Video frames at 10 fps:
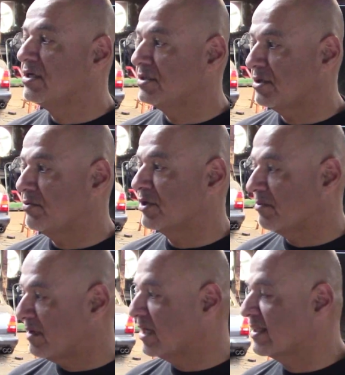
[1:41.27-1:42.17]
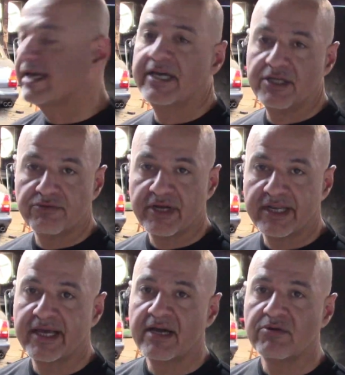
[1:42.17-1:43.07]
So we're going to plug that in right
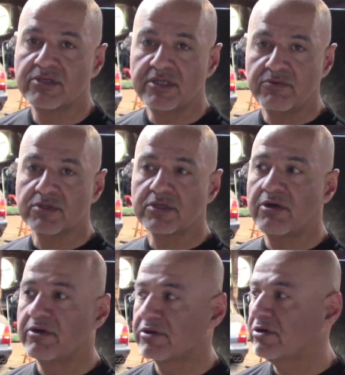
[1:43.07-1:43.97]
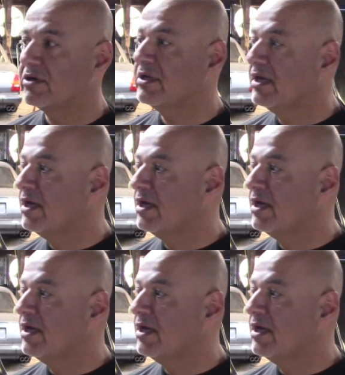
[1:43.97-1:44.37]
now and see what's going on.